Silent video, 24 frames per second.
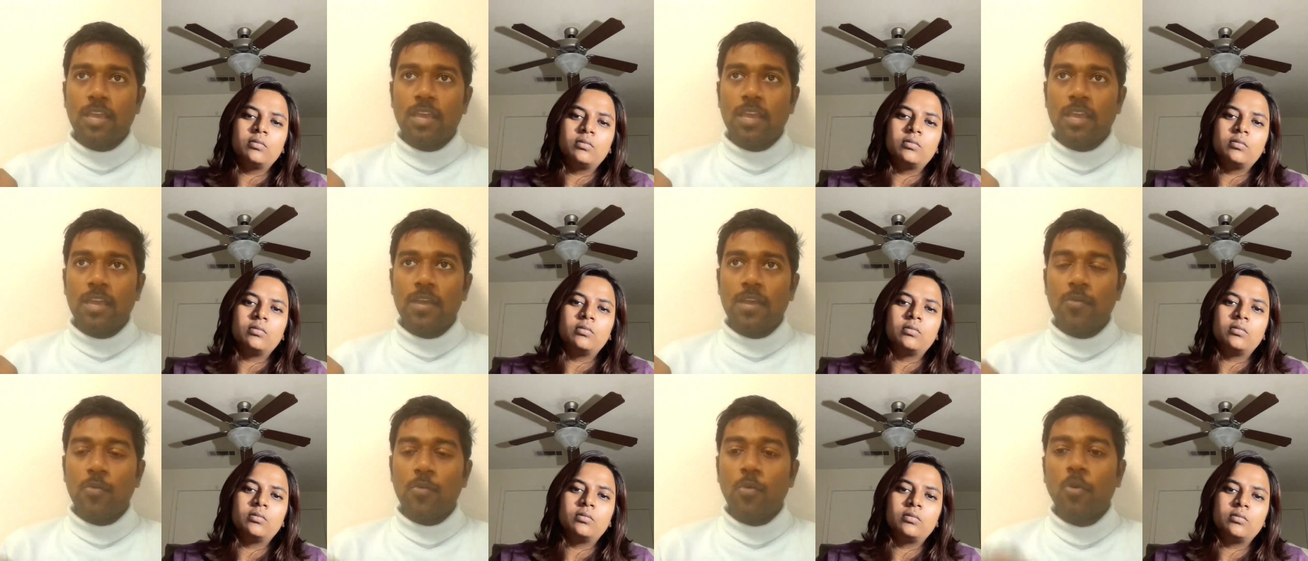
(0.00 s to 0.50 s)

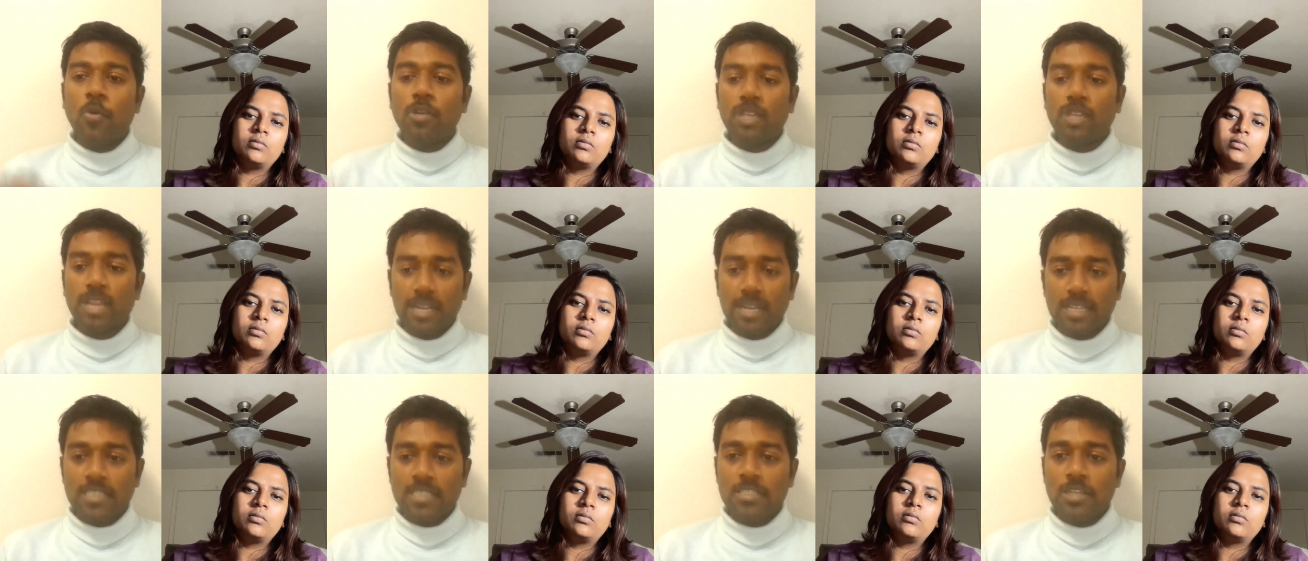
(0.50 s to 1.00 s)
Speaker 1: they
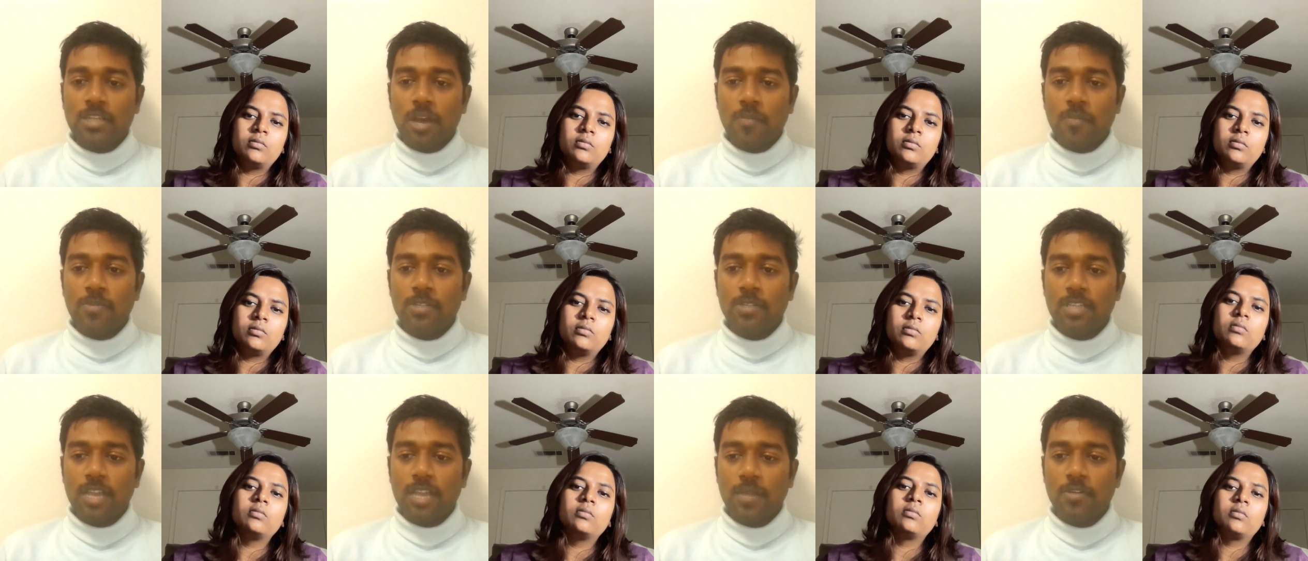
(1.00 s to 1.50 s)
won't get
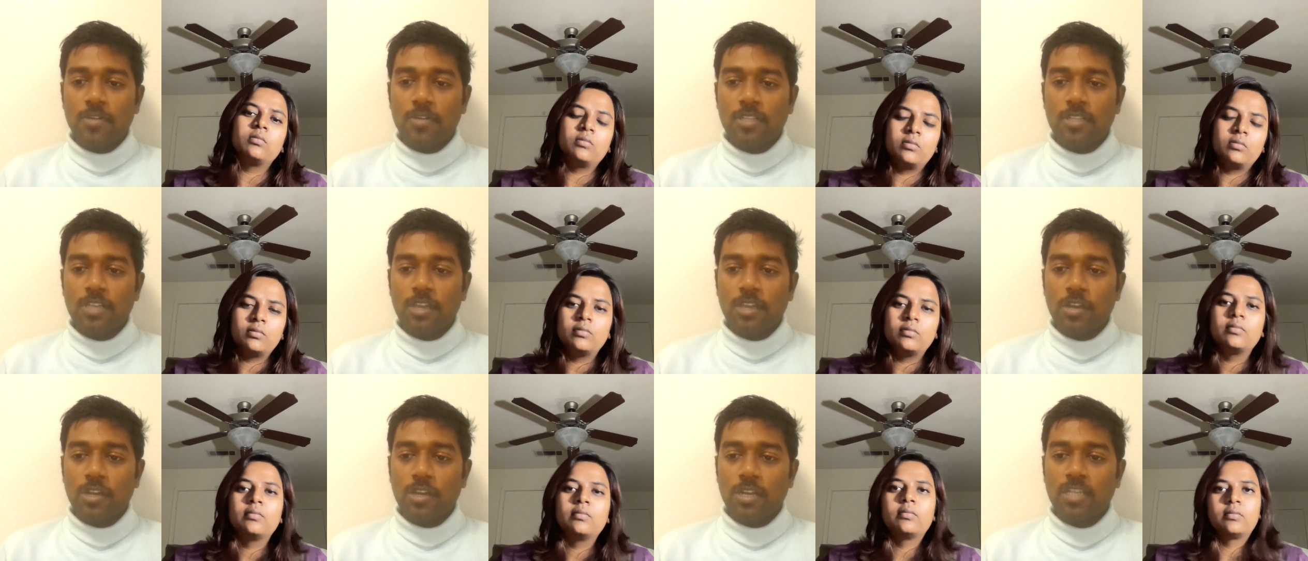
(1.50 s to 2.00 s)
a job in
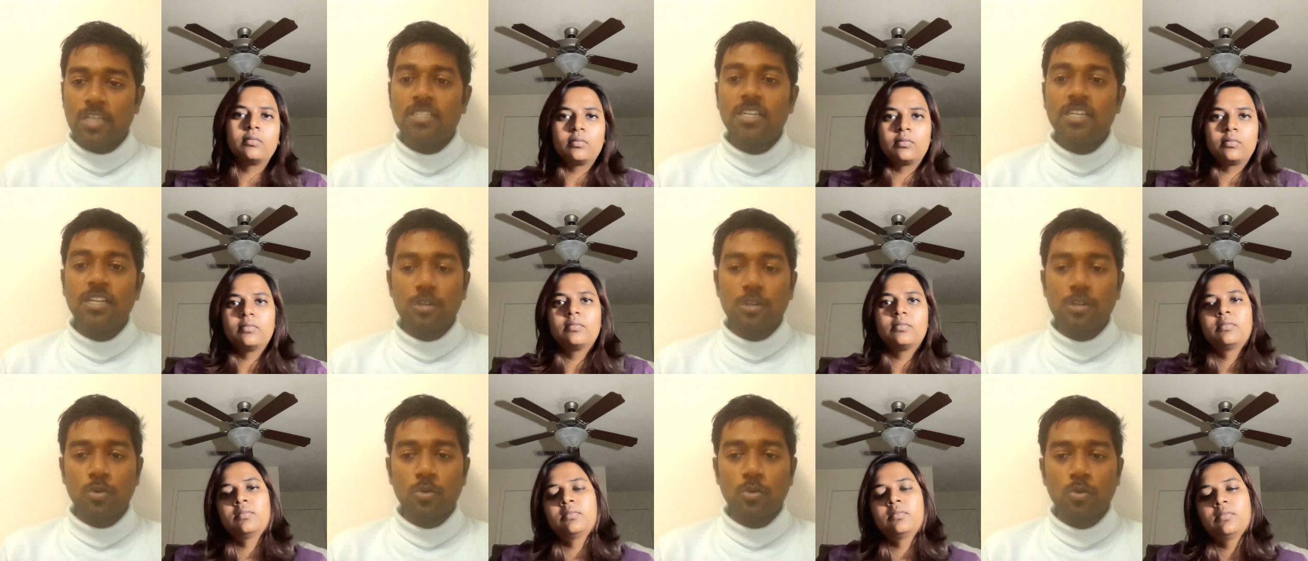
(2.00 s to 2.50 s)
cyber
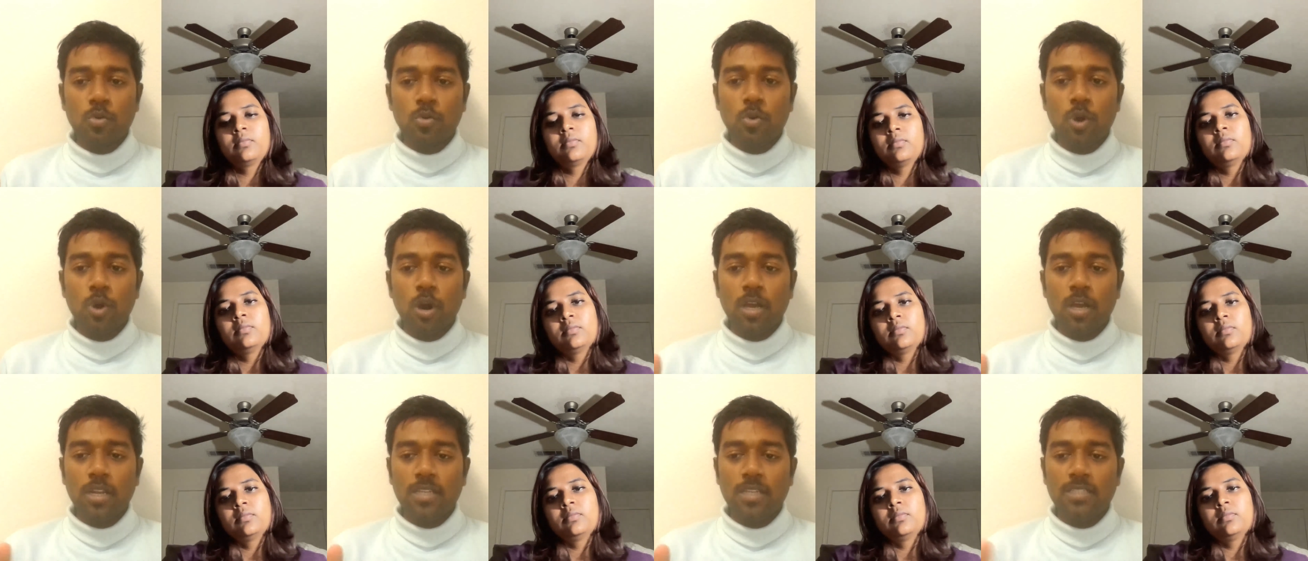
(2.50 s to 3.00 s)
security is it
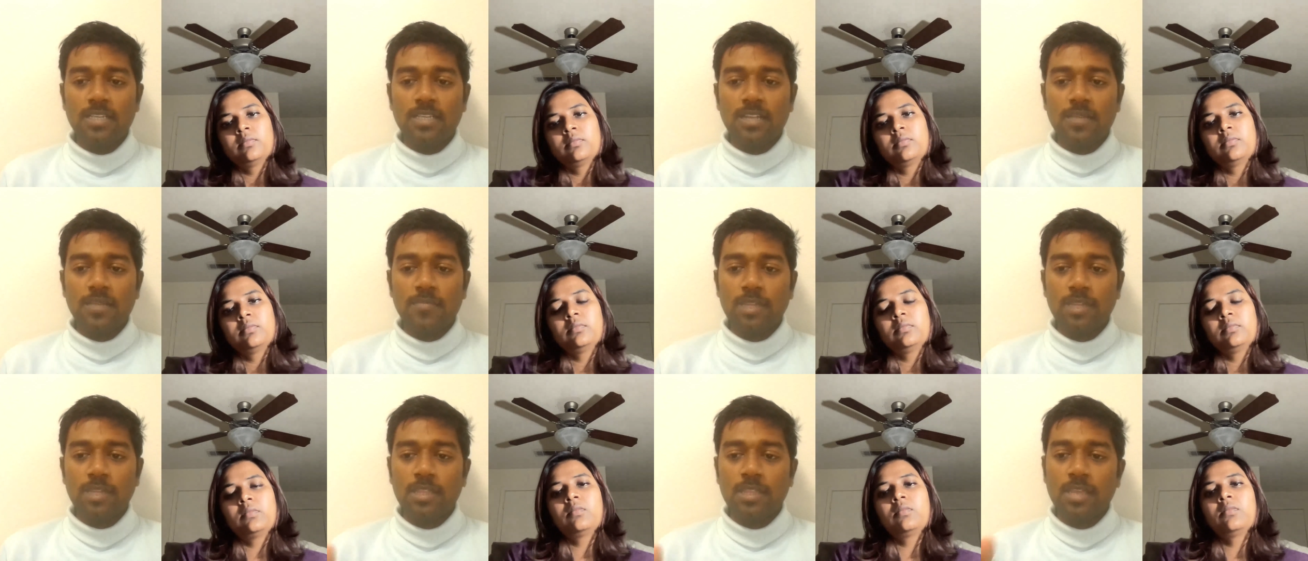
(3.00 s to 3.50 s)
true
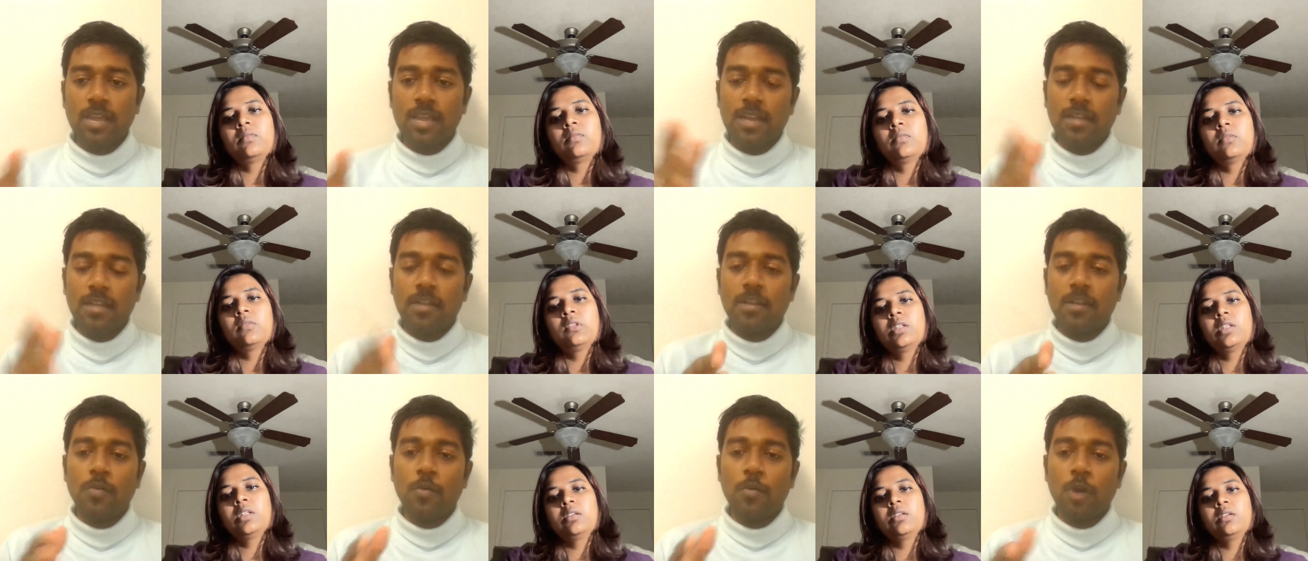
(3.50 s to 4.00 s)
or is it a
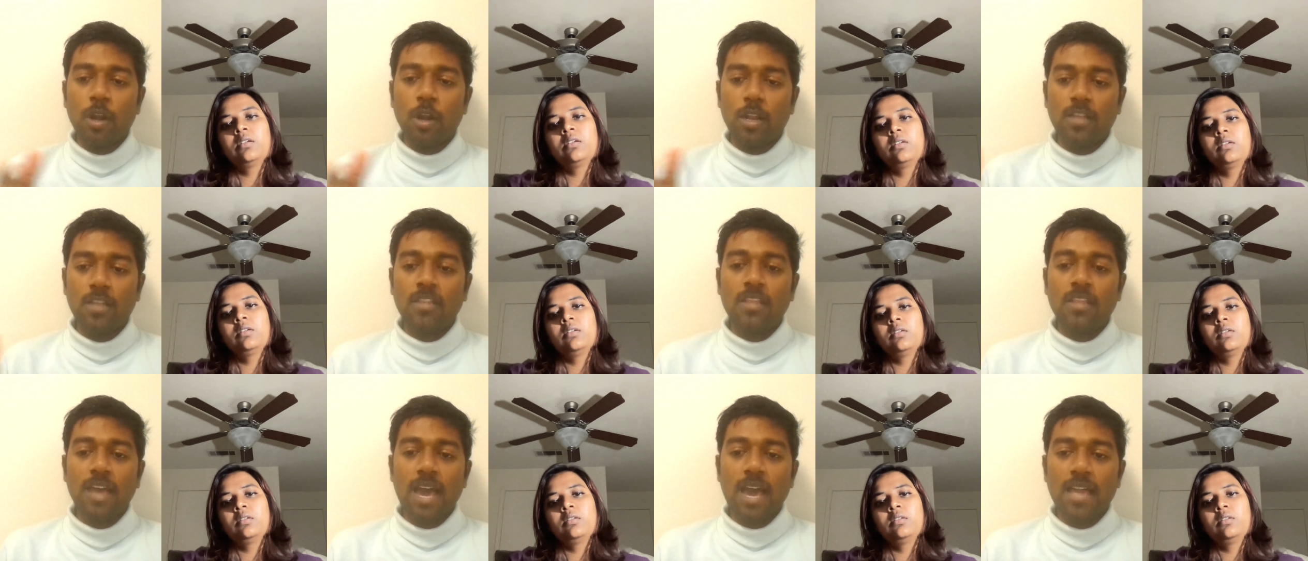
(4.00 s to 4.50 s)
myth and
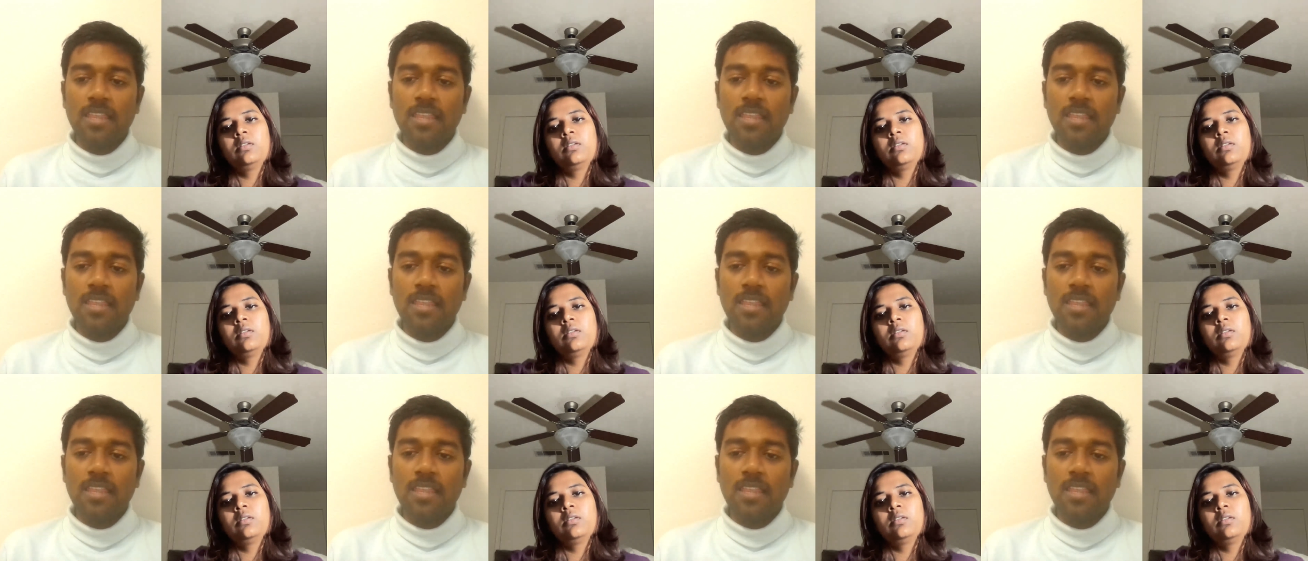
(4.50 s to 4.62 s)
what are